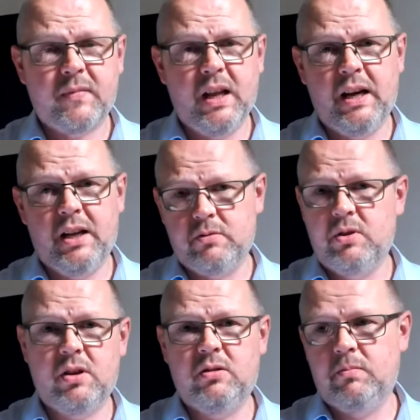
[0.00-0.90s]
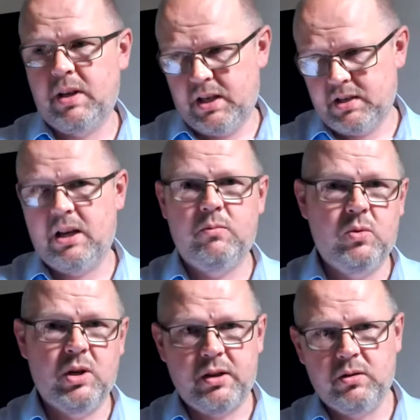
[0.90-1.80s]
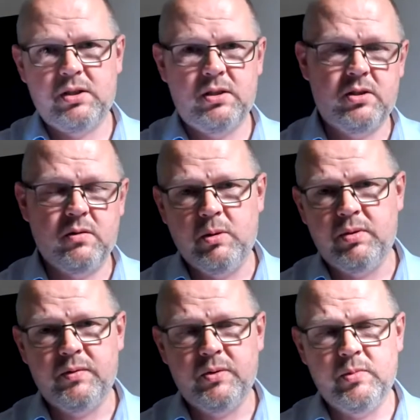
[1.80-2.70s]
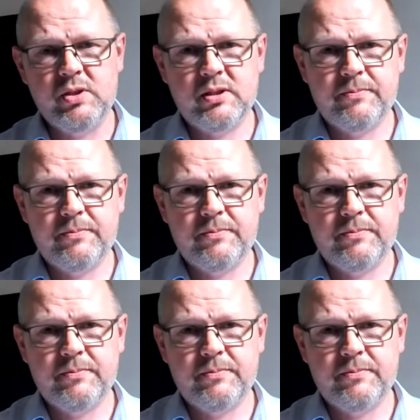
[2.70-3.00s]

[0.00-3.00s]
And as a result, make it sound more like you're listening to the real performance.